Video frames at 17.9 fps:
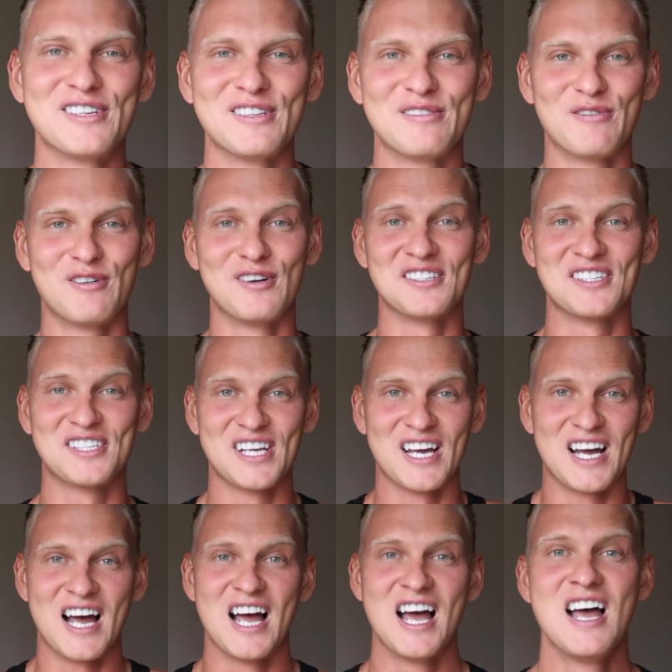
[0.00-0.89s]
It was
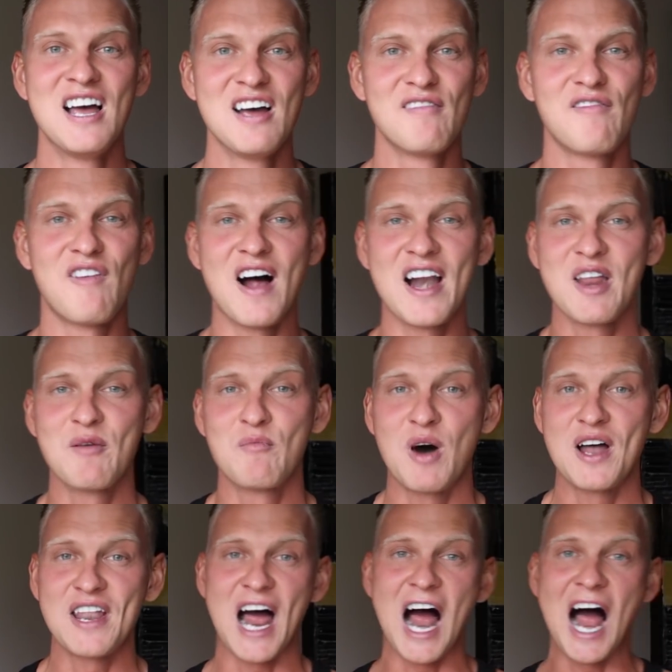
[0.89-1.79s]
funny,
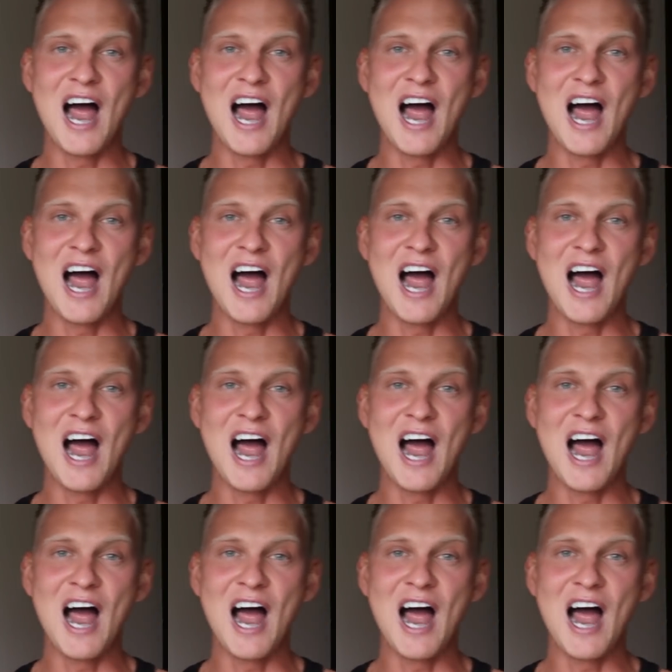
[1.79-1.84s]
but